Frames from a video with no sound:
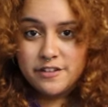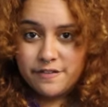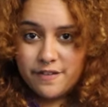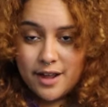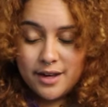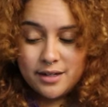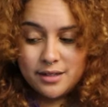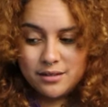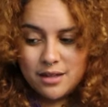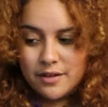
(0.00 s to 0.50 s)
to
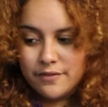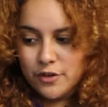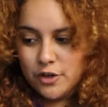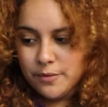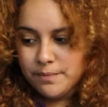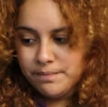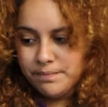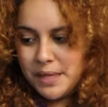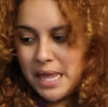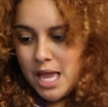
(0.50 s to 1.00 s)
find a
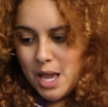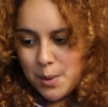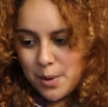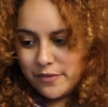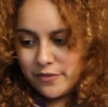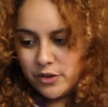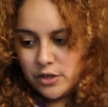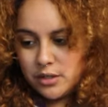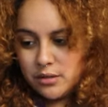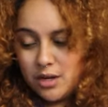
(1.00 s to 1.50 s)
lover.
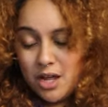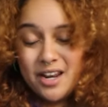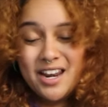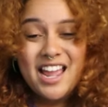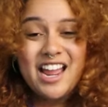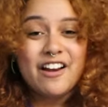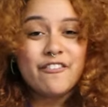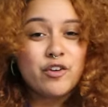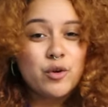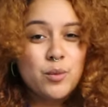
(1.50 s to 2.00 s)
However, not
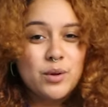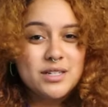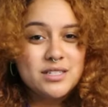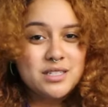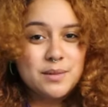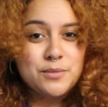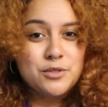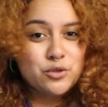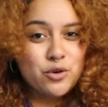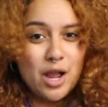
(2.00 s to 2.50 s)
everyone
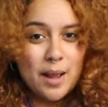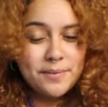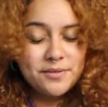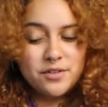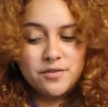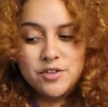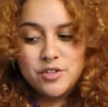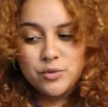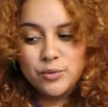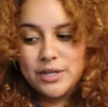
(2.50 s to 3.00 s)
subscribes
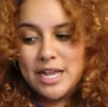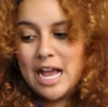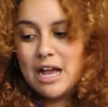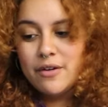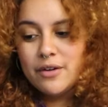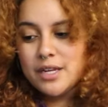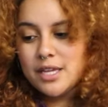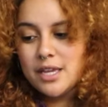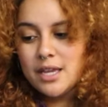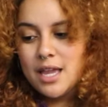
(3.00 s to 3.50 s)
to this
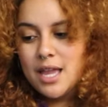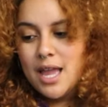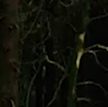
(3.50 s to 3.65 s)
reality,